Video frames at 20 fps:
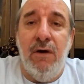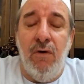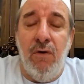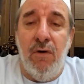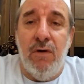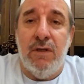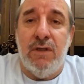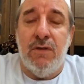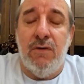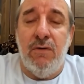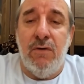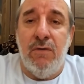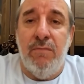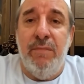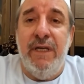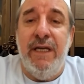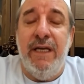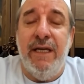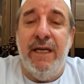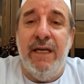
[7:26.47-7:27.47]
also
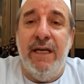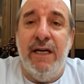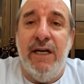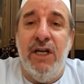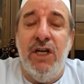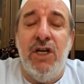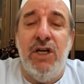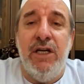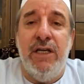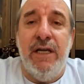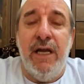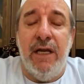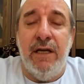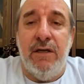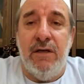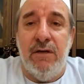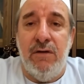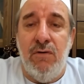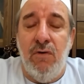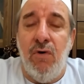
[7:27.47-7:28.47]
being
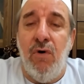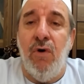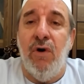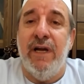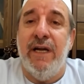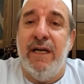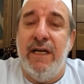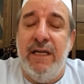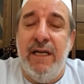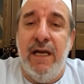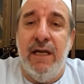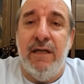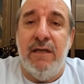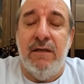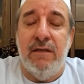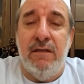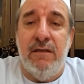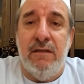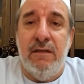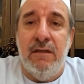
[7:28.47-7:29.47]
recreated or
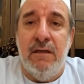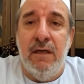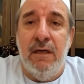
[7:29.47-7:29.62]
created